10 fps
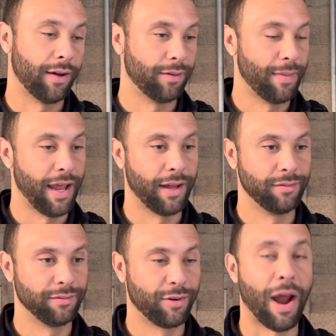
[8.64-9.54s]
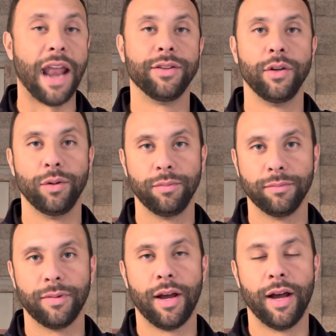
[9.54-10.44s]
Man, gratitude.
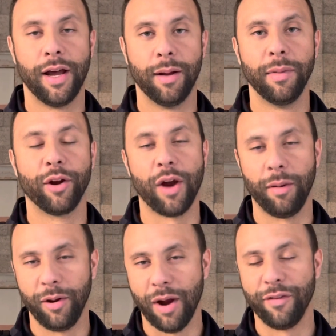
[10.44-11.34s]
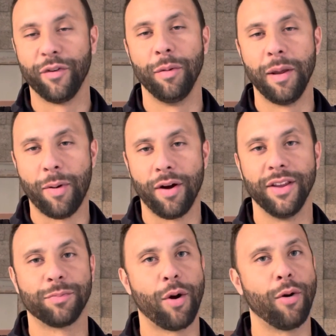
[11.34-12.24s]
Incredibly grateful to be a part of
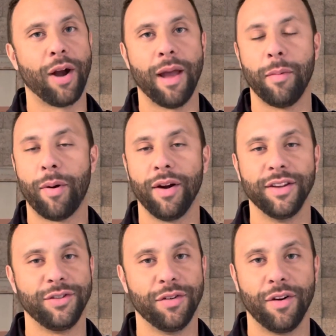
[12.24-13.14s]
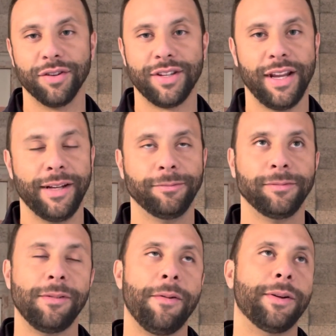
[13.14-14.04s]
this program, part of this university.
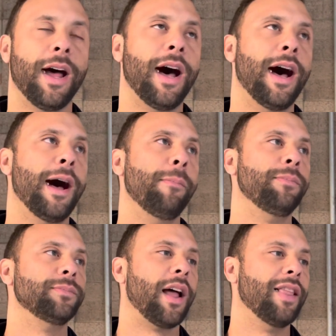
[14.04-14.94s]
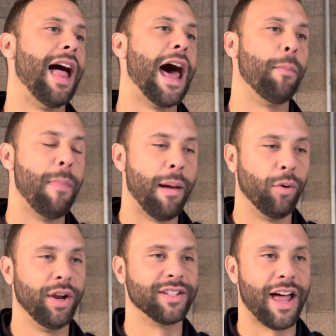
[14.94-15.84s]
A lot of
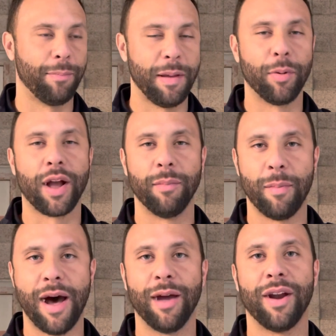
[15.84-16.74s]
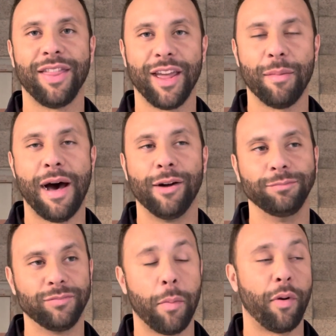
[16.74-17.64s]
memories, a lot of people come to mind when I think
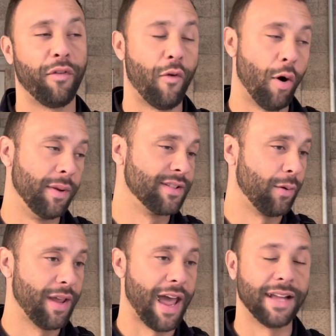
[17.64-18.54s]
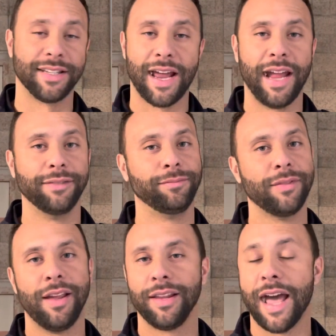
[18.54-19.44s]
about the performance that we had tonight.
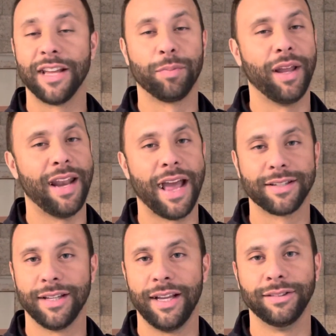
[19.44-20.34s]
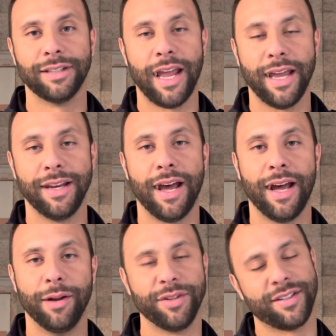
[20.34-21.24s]
Guys played excellent, and
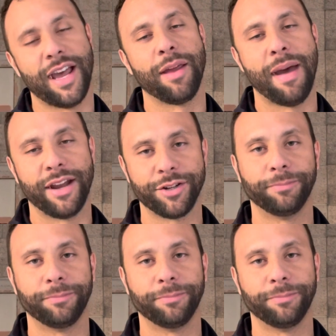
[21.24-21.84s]
it was an exciting match.